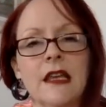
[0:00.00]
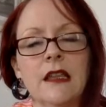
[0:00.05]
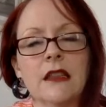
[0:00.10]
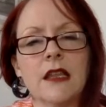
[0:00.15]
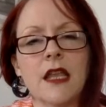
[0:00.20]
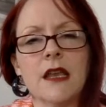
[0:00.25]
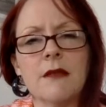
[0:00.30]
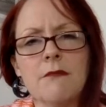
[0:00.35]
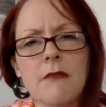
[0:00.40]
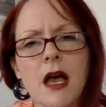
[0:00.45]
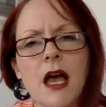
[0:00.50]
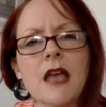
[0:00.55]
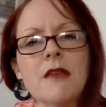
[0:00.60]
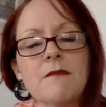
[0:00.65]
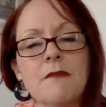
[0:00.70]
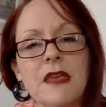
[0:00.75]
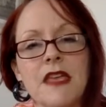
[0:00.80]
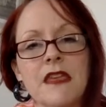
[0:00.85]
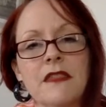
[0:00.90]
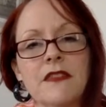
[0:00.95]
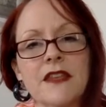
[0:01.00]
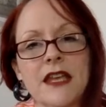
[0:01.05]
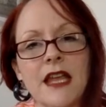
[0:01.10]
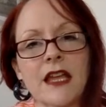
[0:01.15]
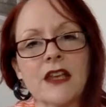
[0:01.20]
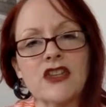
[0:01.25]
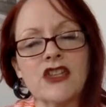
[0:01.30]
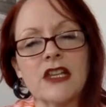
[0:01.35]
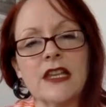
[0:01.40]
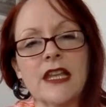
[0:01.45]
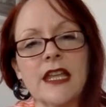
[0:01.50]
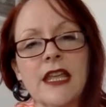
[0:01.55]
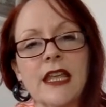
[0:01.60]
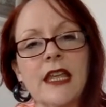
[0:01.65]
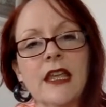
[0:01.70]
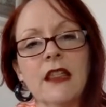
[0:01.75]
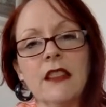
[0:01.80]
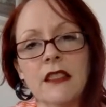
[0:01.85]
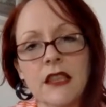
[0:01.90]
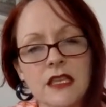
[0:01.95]
then it might mean that actually
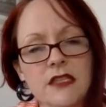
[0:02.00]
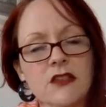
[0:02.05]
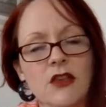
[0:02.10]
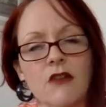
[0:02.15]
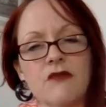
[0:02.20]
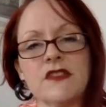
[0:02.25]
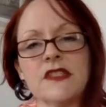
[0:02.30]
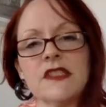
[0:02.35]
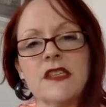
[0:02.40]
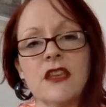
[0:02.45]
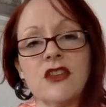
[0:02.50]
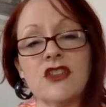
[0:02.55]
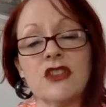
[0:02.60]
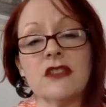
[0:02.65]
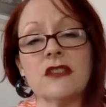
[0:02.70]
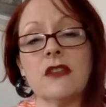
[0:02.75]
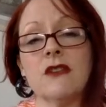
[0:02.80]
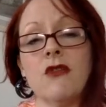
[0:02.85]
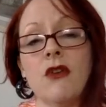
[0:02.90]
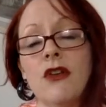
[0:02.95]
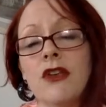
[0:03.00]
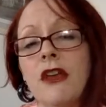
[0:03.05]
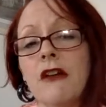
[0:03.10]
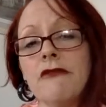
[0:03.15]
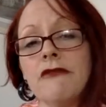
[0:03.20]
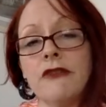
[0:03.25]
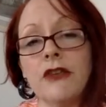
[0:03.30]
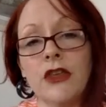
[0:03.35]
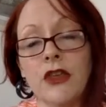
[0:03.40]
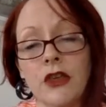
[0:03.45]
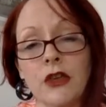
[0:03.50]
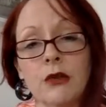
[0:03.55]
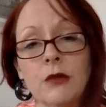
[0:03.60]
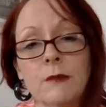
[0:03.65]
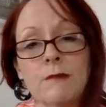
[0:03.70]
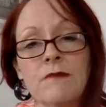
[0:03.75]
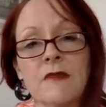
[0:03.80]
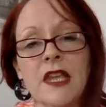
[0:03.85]
these conversations are not enough for you,